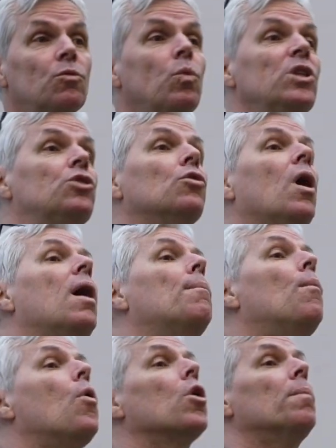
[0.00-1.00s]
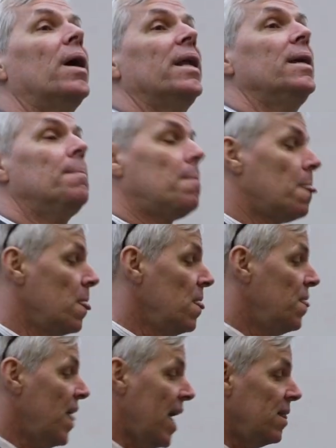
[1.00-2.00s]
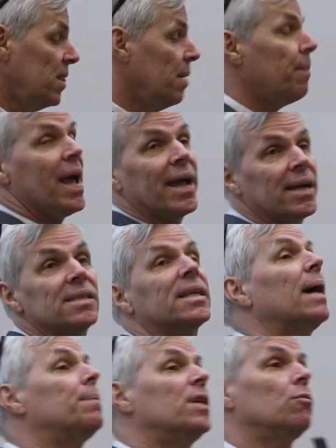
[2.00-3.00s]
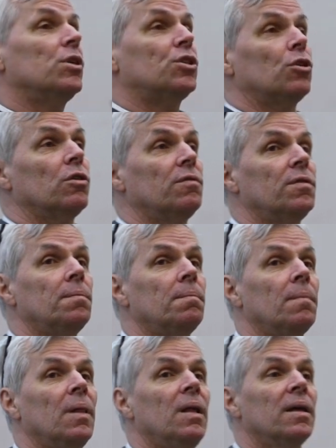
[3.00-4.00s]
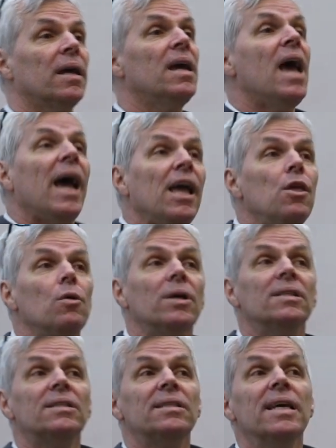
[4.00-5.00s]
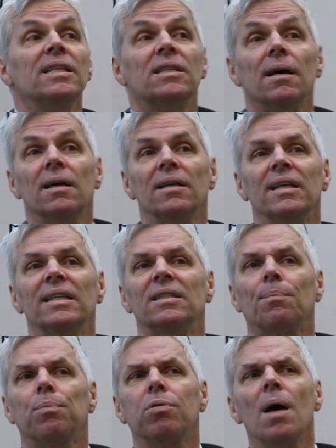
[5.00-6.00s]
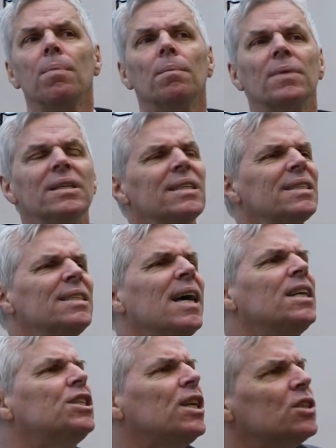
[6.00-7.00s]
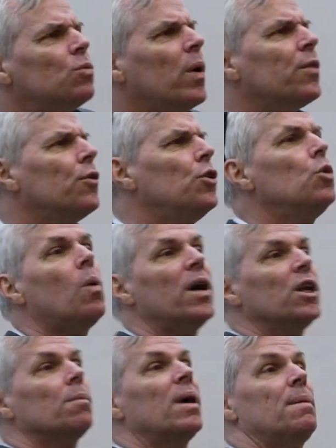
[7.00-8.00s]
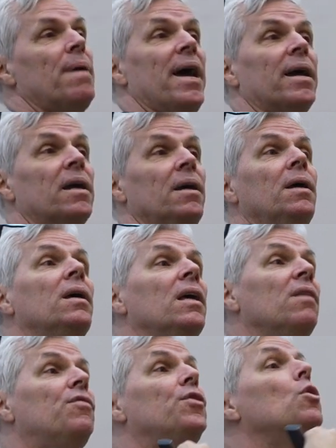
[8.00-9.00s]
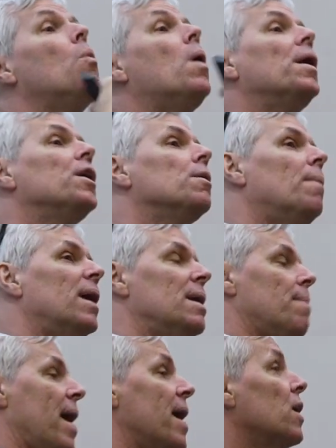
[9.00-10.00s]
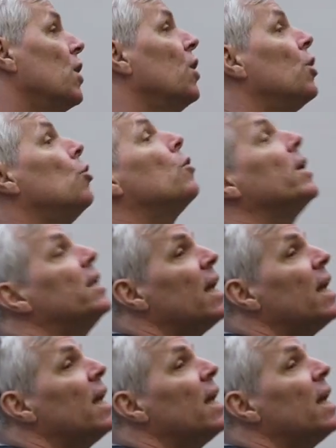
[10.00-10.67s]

withdraw more money than the bank has kept in reserve. Okay? And you can see it's a problem because it's not just whether you want your money back. If you want your money back, you can